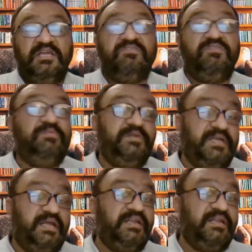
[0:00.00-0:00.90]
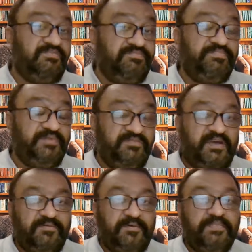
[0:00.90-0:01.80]
it will be done in a
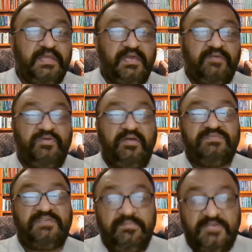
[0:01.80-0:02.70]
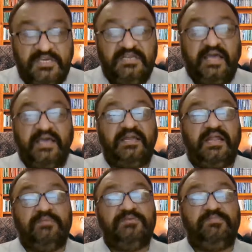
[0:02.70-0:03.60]
pre-viva. If you have some key
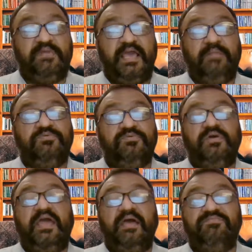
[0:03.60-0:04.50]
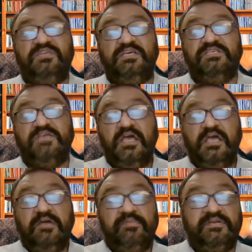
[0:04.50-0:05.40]
diagram, it may help to have these
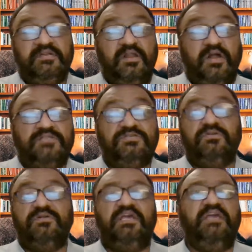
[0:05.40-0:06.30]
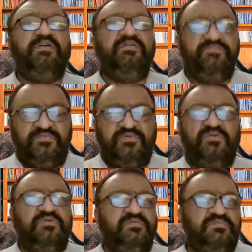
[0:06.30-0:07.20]
printed larger on
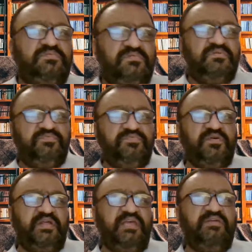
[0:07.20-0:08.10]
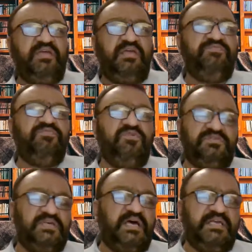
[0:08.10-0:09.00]
A14 or for
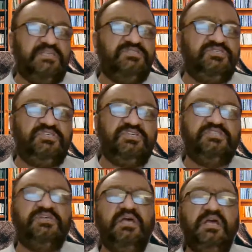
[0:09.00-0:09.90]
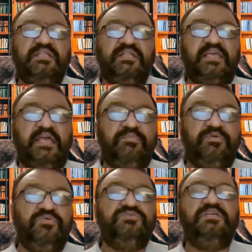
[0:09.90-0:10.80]
A4 size sheets that can
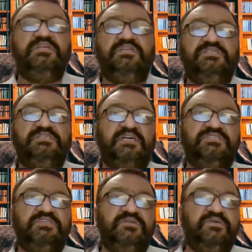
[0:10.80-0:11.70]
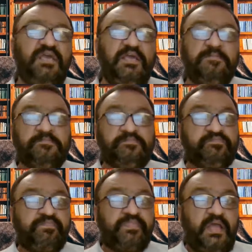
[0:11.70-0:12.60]
be used in discussion, okay?
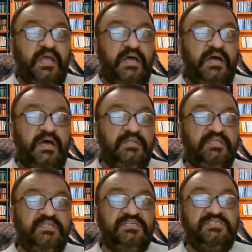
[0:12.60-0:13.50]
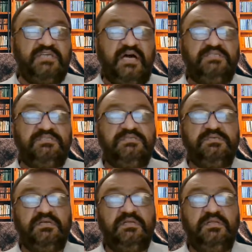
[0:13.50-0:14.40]
There is a chance
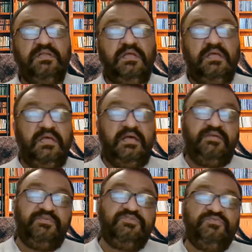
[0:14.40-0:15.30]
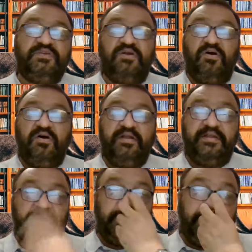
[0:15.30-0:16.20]
which we call
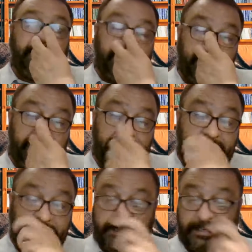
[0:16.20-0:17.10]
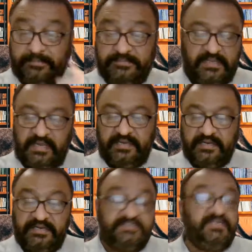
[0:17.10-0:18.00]
in literary terms, and
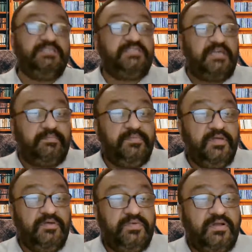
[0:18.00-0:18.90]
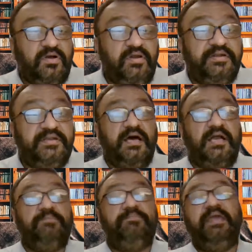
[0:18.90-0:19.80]
in research term, we call it
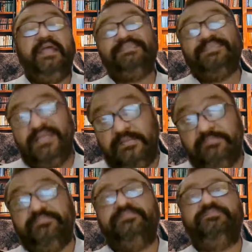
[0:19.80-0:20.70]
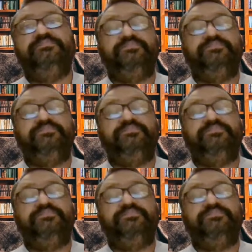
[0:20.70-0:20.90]
albeit slim.